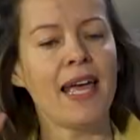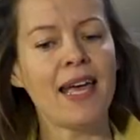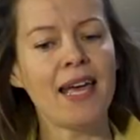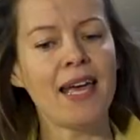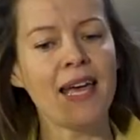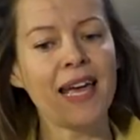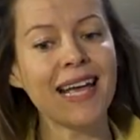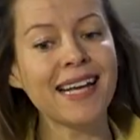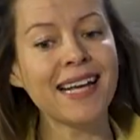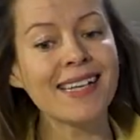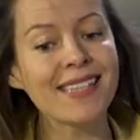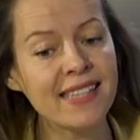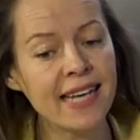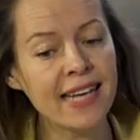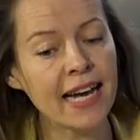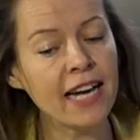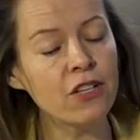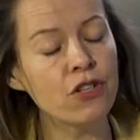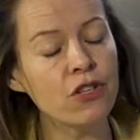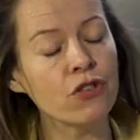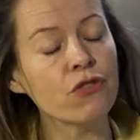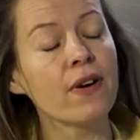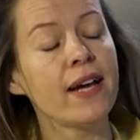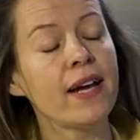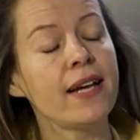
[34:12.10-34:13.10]
uh,
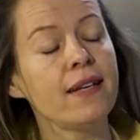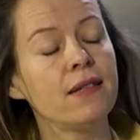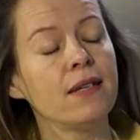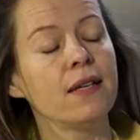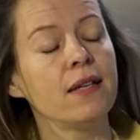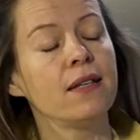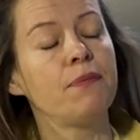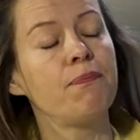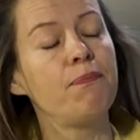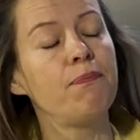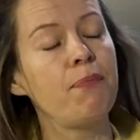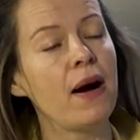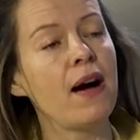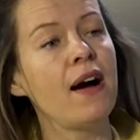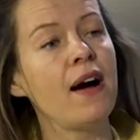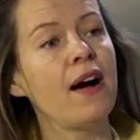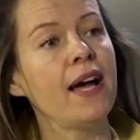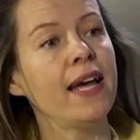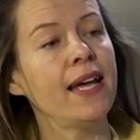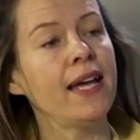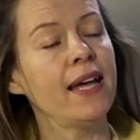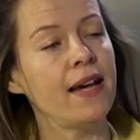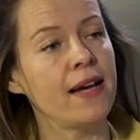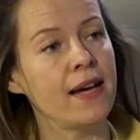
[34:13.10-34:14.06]
exaggerated by